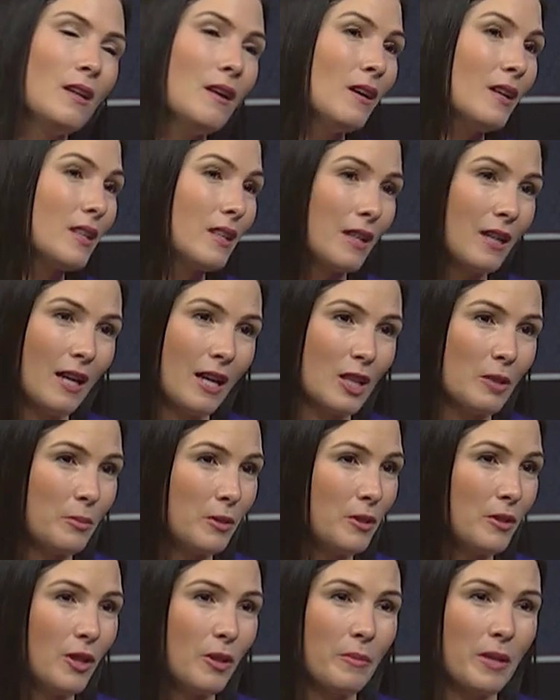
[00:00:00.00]
not yet, but
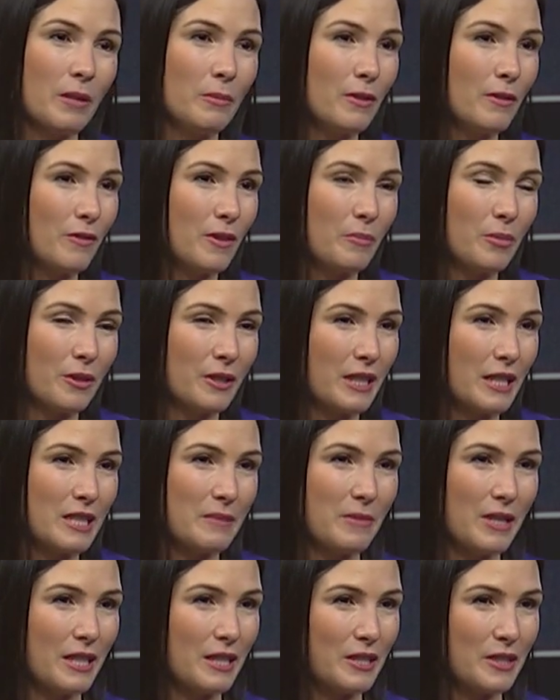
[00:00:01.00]
you know, maybe if the book gets
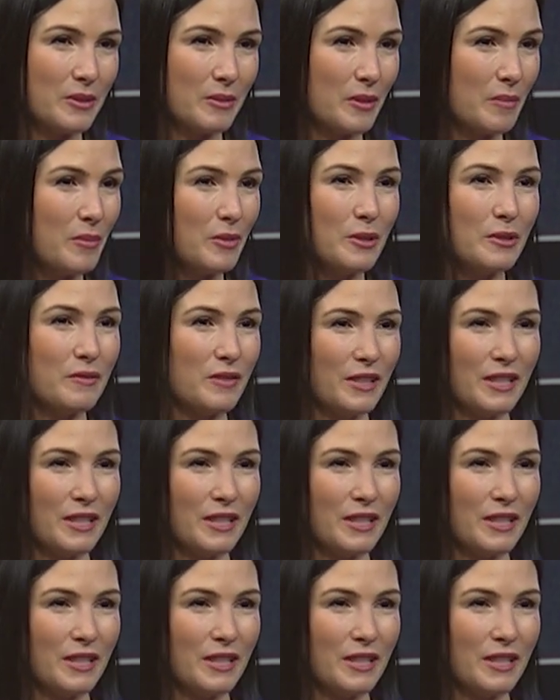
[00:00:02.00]
made into a movie.